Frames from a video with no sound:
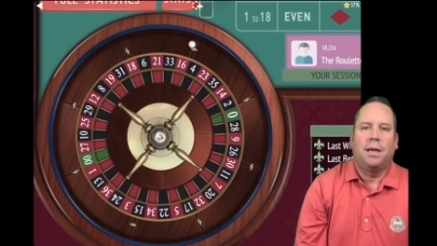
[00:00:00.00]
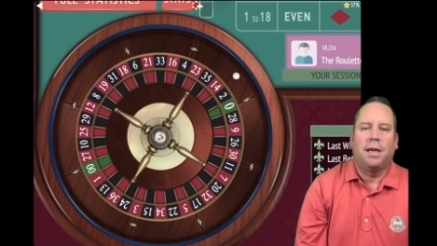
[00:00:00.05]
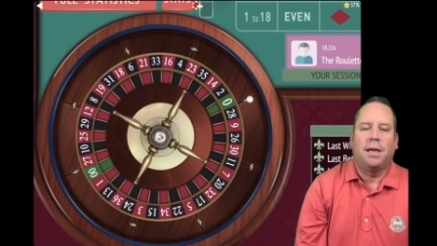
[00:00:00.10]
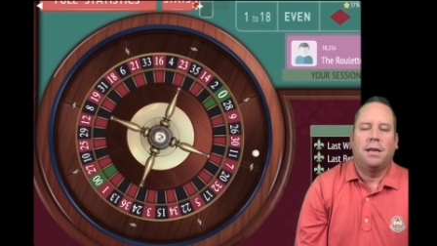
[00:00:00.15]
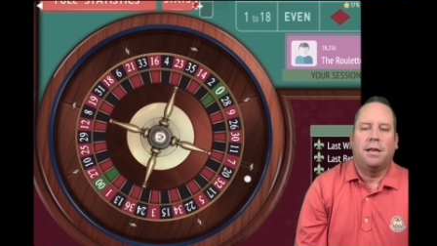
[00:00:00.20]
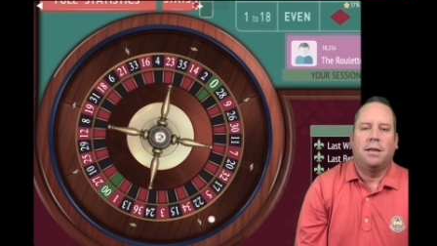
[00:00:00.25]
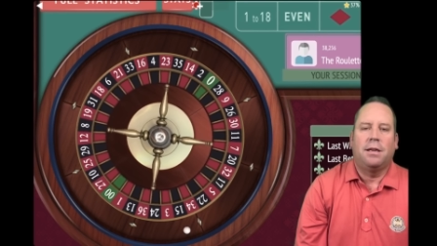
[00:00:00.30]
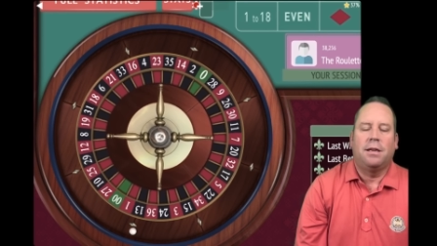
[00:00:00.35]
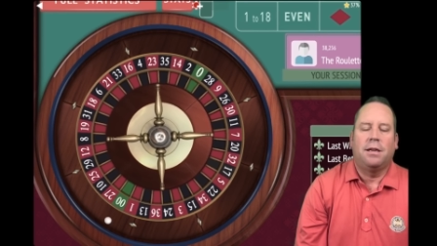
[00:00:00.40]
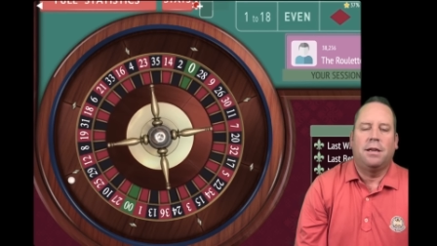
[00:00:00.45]

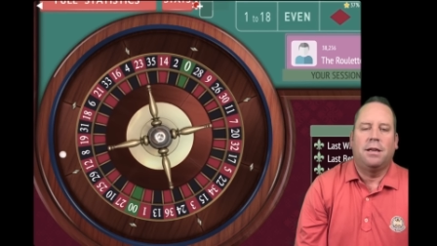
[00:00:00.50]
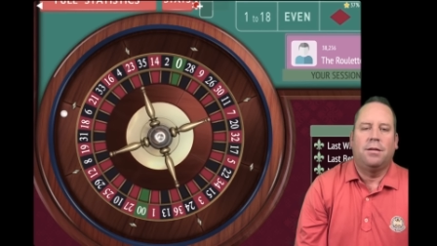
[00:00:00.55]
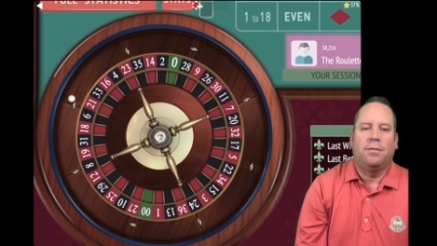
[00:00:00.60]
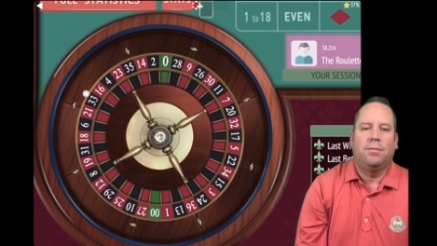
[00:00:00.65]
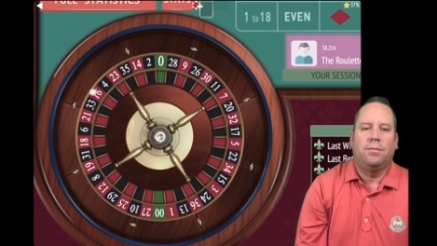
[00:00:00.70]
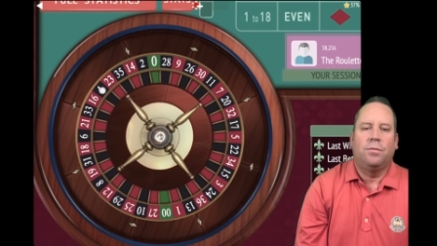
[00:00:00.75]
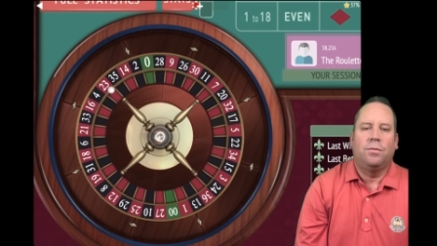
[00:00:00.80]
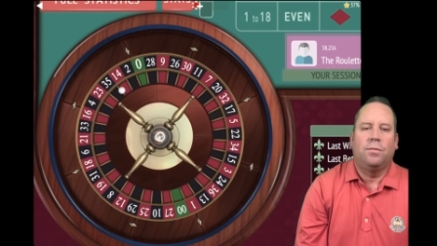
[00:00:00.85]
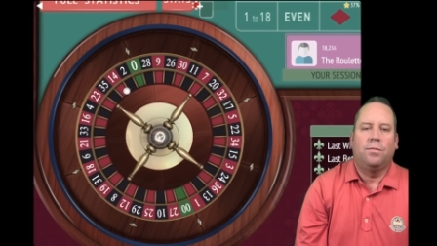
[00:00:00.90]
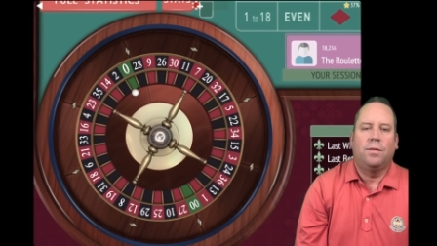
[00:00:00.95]
And
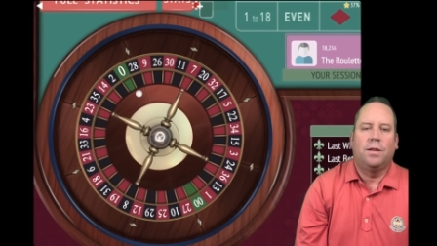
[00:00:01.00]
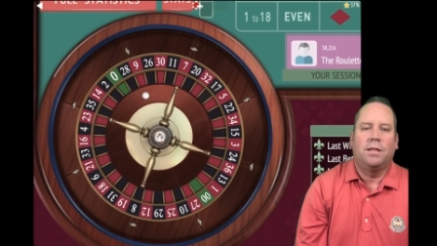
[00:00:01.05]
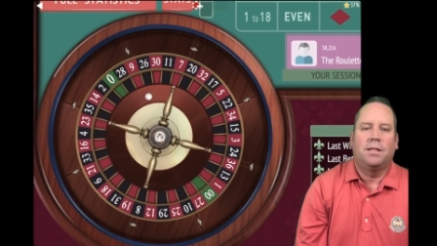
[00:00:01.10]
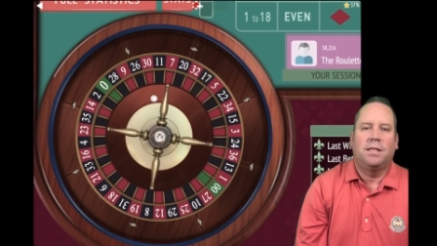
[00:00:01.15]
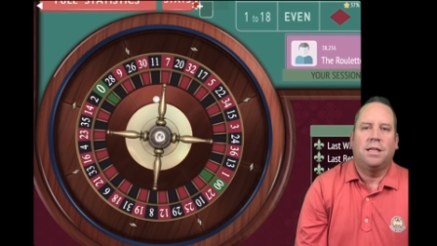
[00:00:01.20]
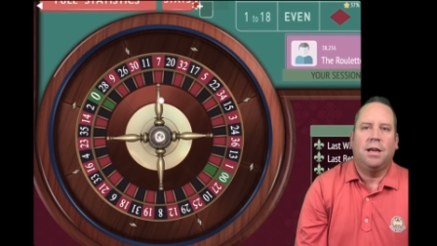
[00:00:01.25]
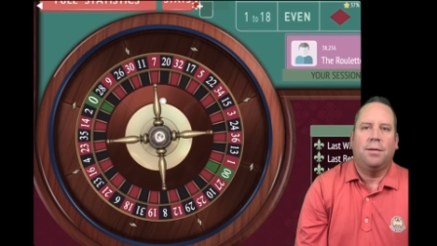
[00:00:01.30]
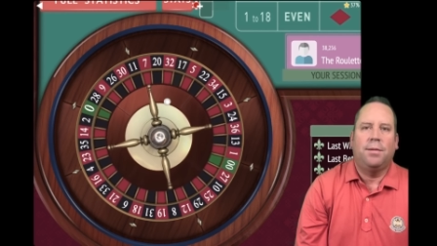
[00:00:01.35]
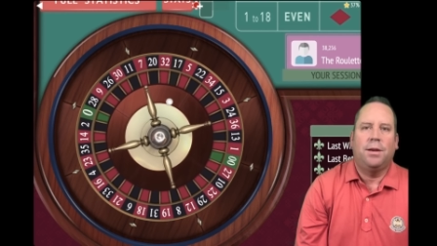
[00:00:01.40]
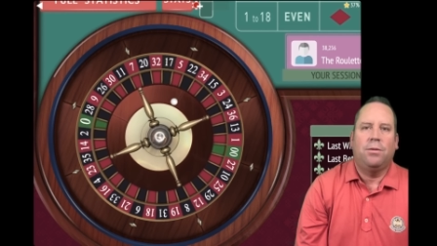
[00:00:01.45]
um, let's
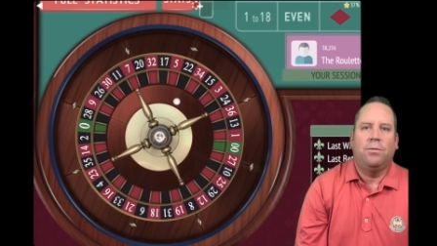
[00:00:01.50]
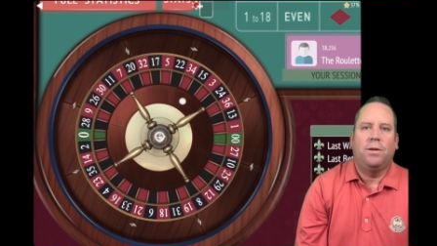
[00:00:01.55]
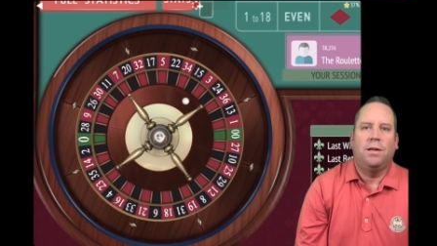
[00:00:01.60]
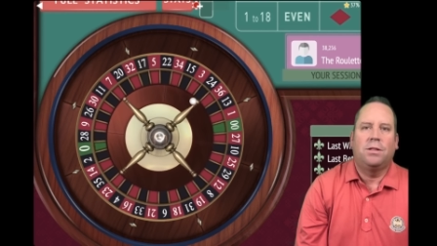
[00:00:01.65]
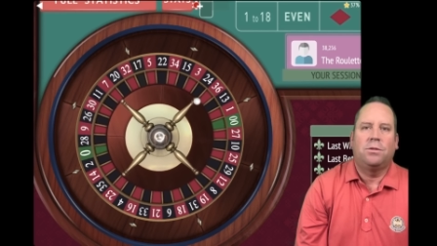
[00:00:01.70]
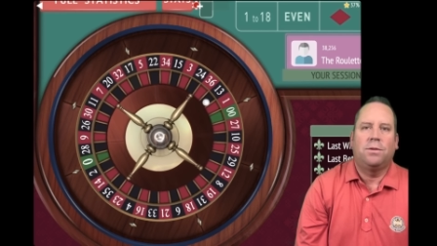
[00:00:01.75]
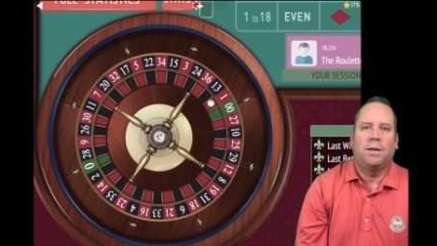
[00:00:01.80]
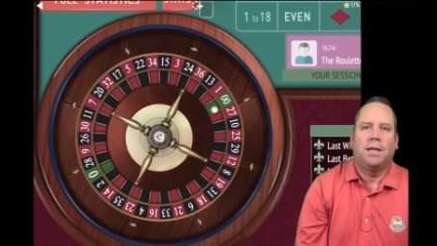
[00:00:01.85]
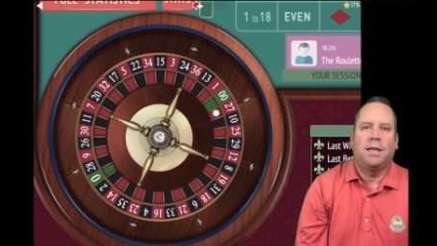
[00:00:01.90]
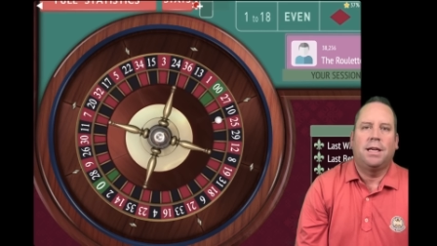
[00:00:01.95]
see how many
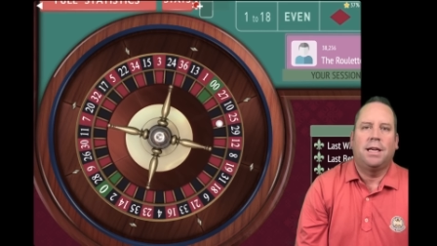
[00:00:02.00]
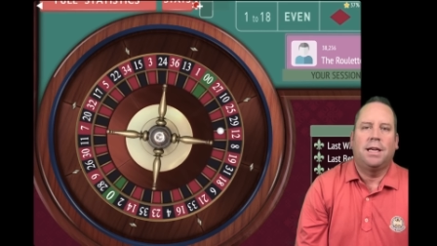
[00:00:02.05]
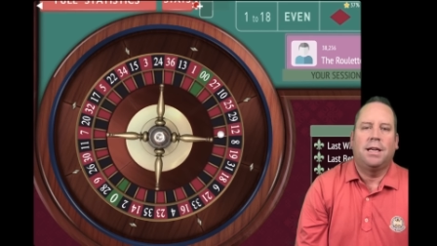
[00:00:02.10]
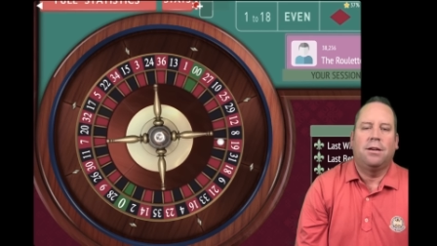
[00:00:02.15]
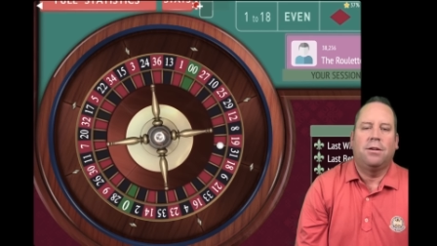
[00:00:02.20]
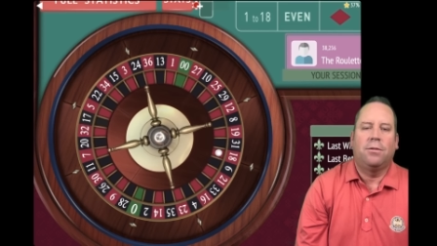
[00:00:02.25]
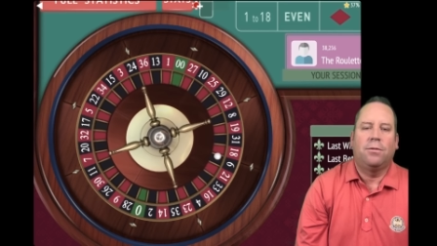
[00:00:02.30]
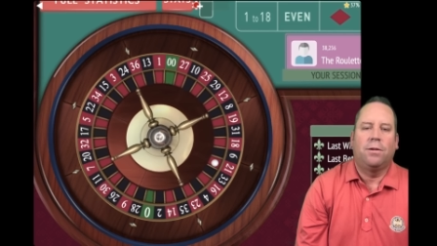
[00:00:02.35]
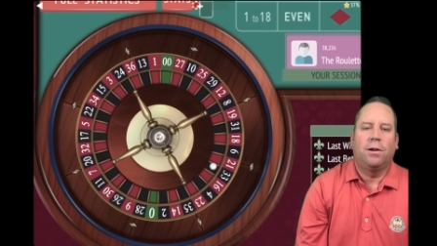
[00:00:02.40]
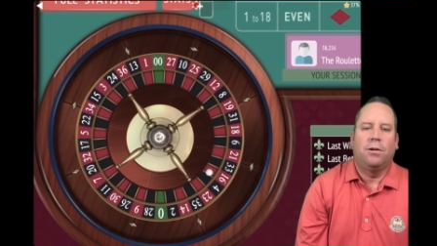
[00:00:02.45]
wins we can get
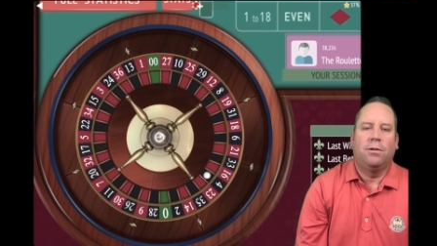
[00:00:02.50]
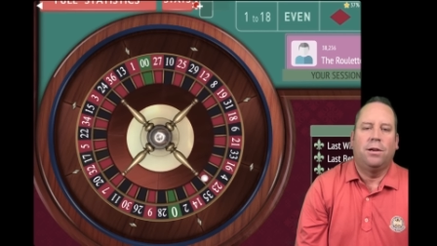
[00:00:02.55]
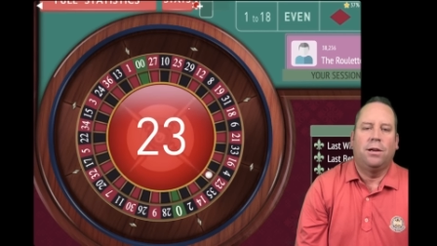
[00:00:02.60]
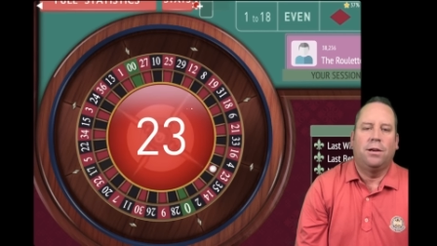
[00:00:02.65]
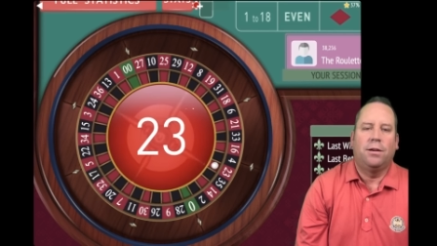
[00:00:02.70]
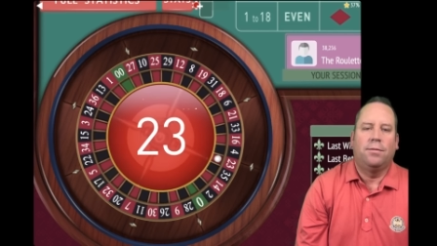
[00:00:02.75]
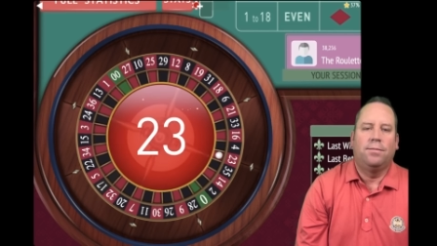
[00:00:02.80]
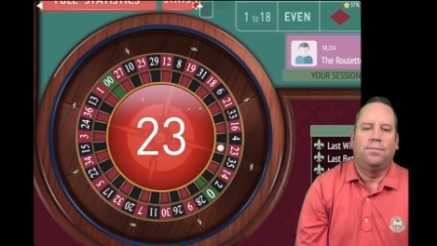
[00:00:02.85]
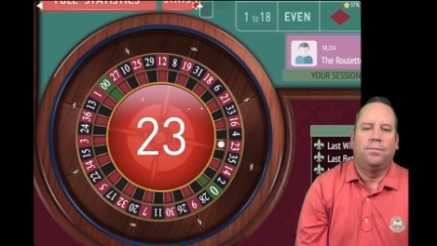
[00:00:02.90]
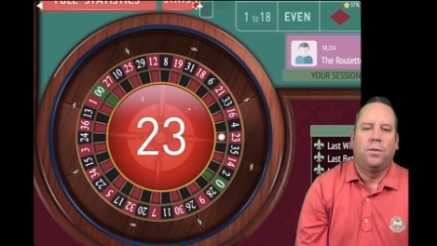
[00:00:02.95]
in a row
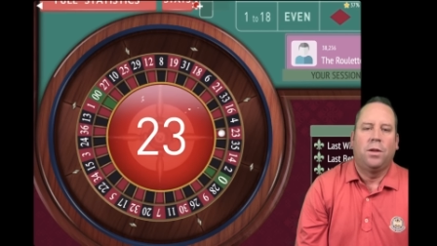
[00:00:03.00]
here.